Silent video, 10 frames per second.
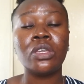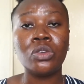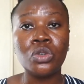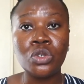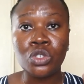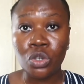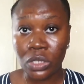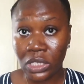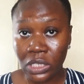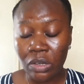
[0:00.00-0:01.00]
you use your
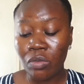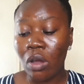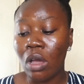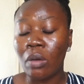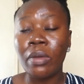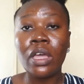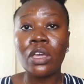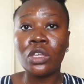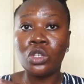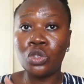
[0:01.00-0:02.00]
serum,
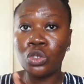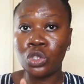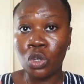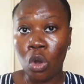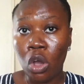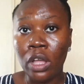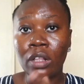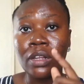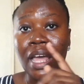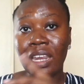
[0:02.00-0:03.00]
you use your
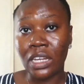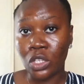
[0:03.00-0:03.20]
oil, and